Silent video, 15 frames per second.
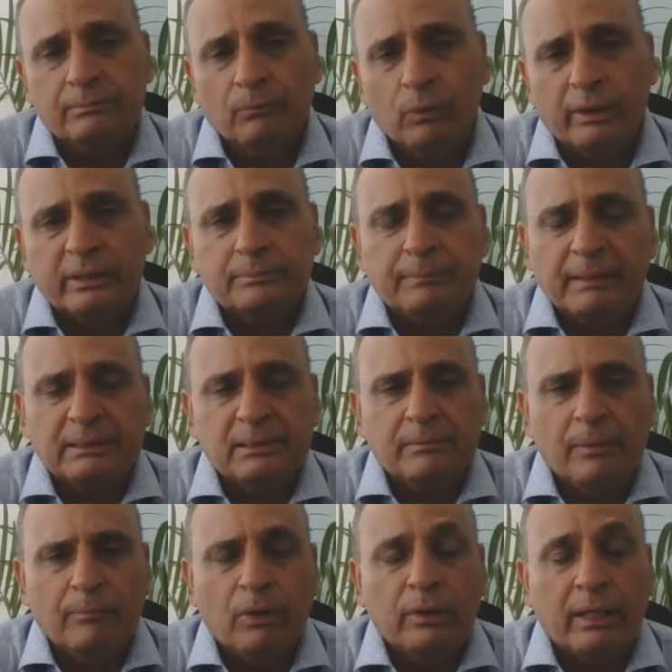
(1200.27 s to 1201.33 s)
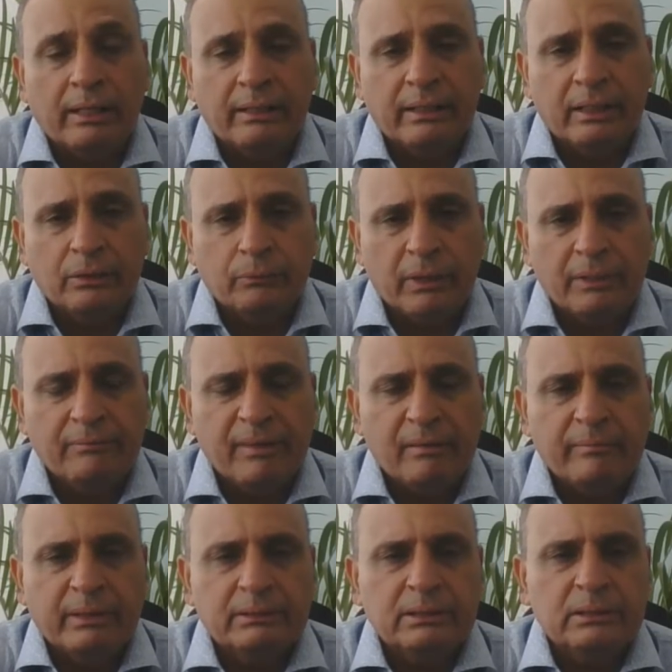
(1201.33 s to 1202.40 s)
more expensive, about
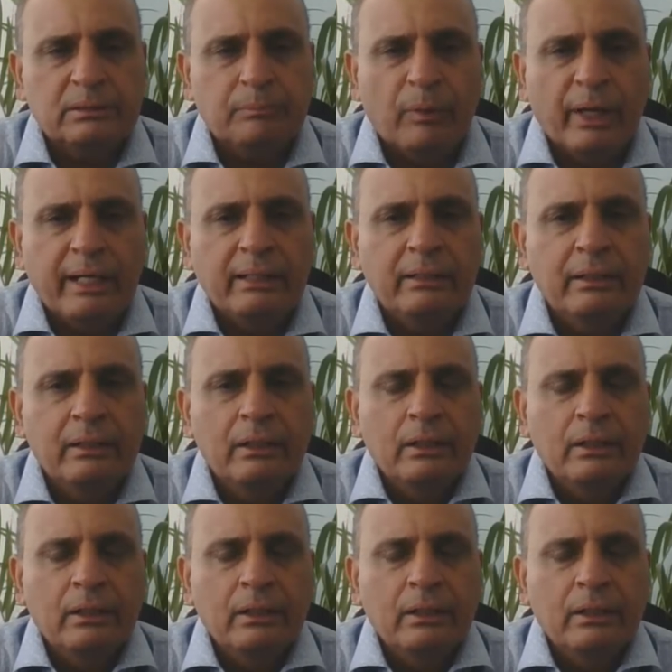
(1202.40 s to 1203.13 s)
125 basis point.